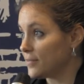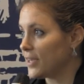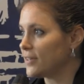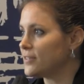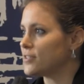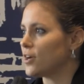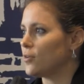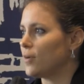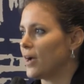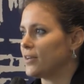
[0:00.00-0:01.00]
there,
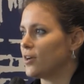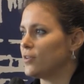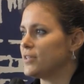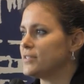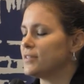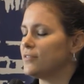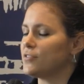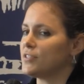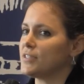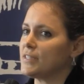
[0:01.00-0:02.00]
so I noticed
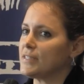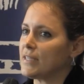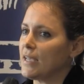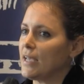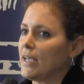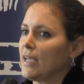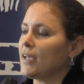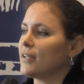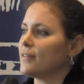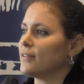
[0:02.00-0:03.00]
differences
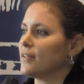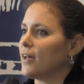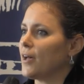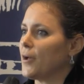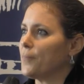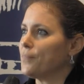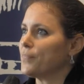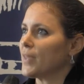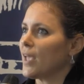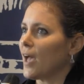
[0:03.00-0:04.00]
in
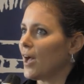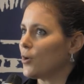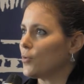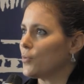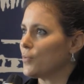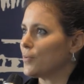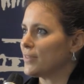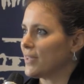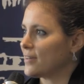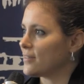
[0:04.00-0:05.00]
how
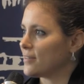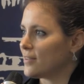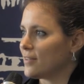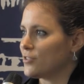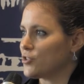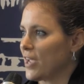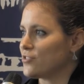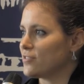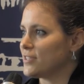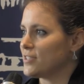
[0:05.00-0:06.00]
their
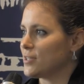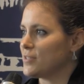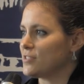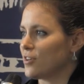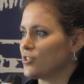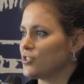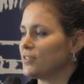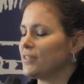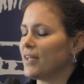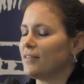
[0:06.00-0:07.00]
educational system is
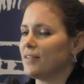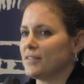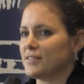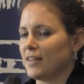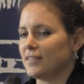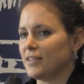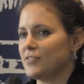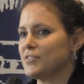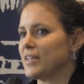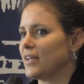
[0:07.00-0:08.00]
structured and the
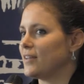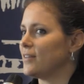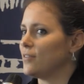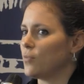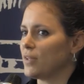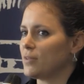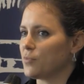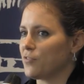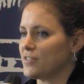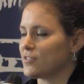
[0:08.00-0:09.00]
incentives and what the
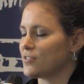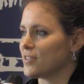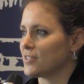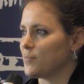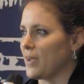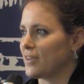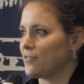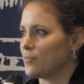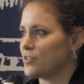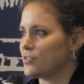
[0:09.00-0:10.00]
professors expect
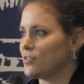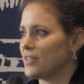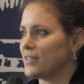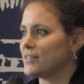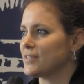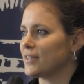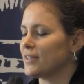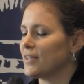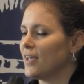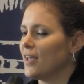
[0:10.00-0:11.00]
from the students
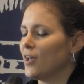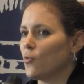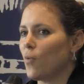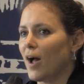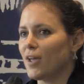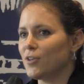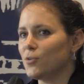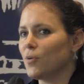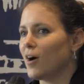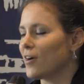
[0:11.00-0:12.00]
and why
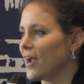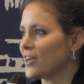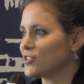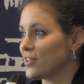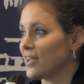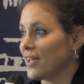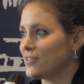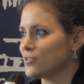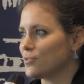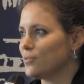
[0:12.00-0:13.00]
you are actually at
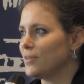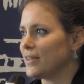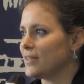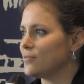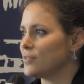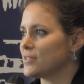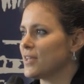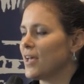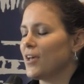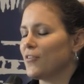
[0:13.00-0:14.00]
a school, and it
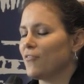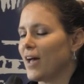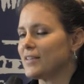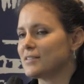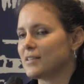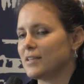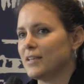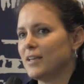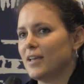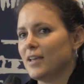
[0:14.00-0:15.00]
was
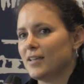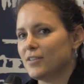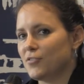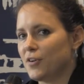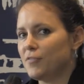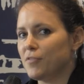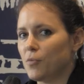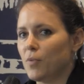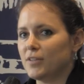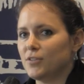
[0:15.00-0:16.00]
vastly different
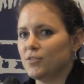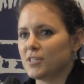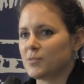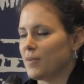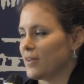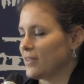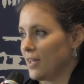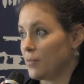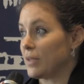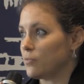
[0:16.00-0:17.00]
from what you expect,
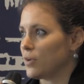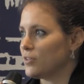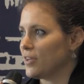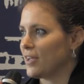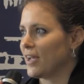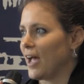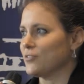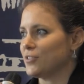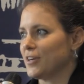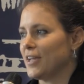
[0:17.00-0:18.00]
what you
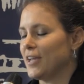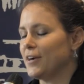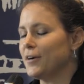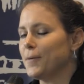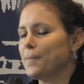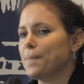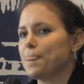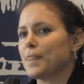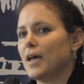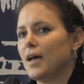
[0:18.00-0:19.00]
encounter here.
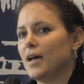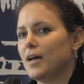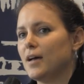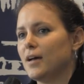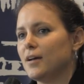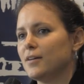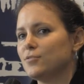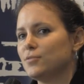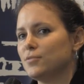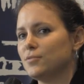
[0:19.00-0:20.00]

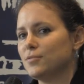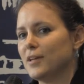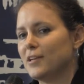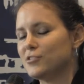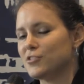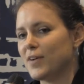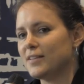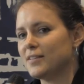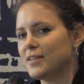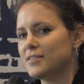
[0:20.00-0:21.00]
To
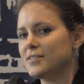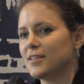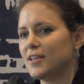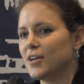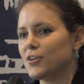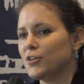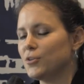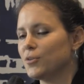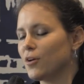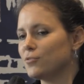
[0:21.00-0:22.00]
illustrate this, here
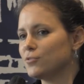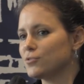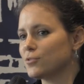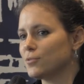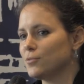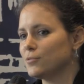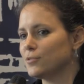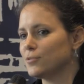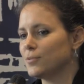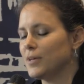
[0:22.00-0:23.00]
you go to school
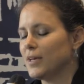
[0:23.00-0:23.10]
to